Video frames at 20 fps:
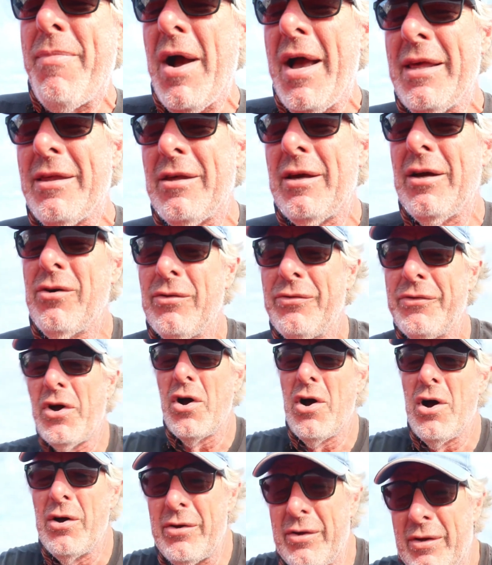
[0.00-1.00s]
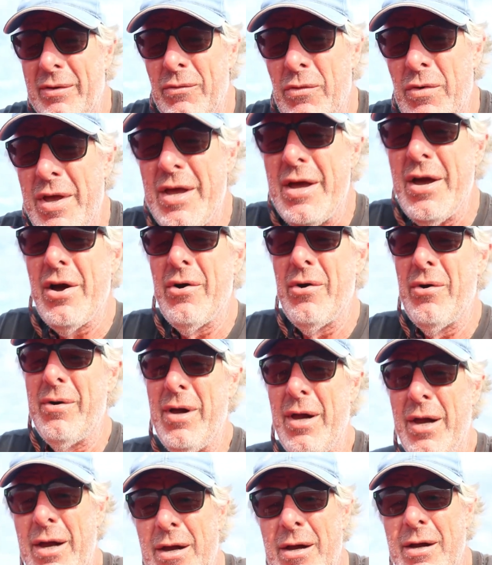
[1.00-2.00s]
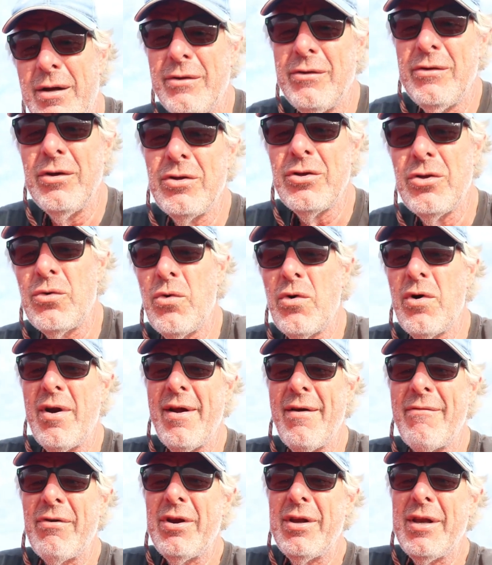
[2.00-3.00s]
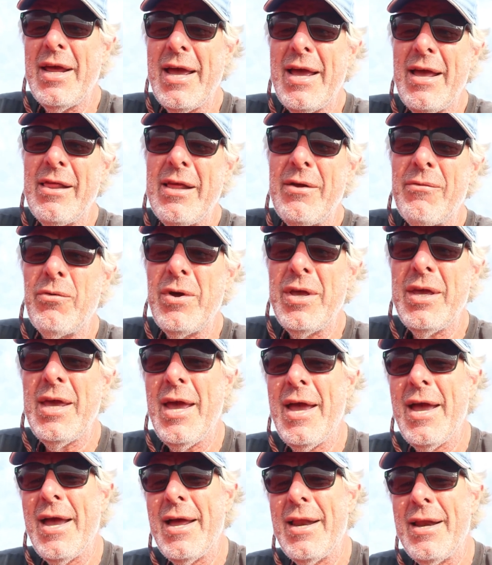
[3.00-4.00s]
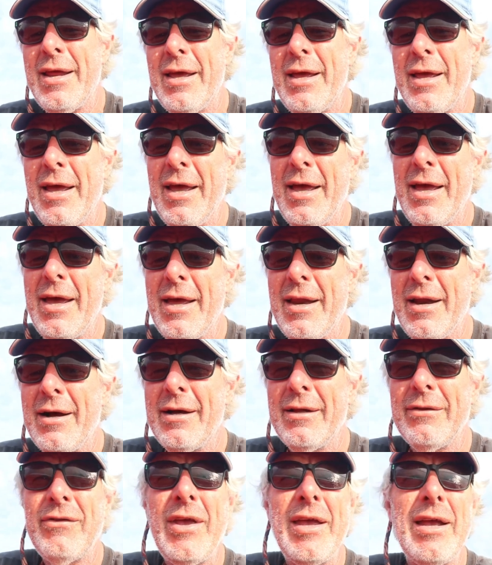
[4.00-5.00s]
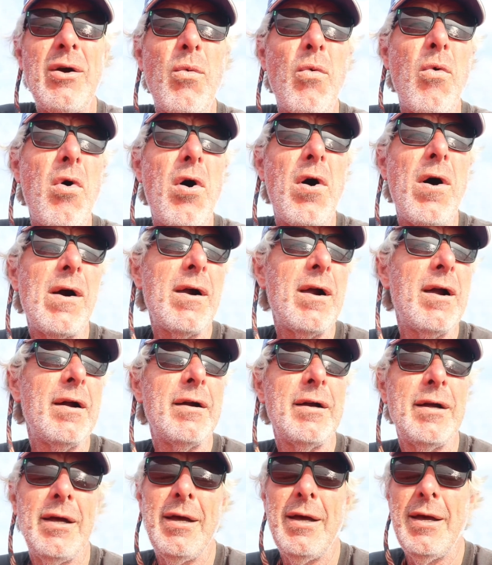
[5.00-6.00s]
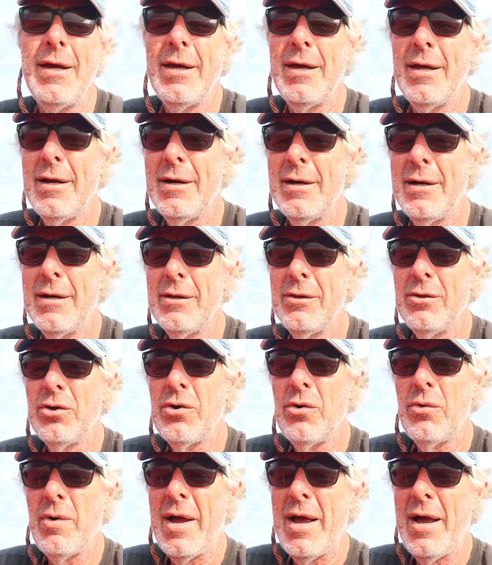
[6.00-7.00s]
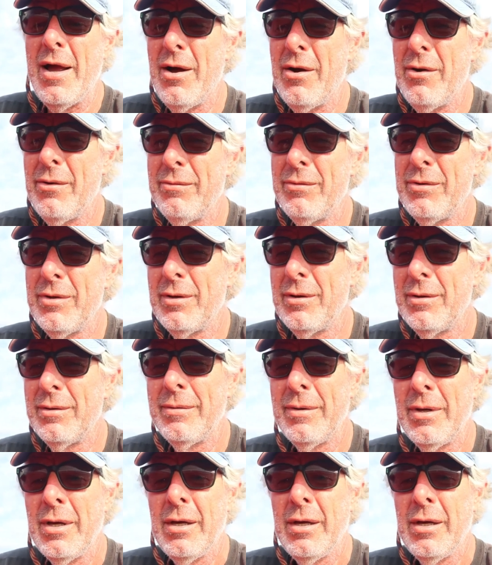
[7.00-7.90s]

bicycle dog when we go to shore every day that we can and uh, take a walk and uh, look around and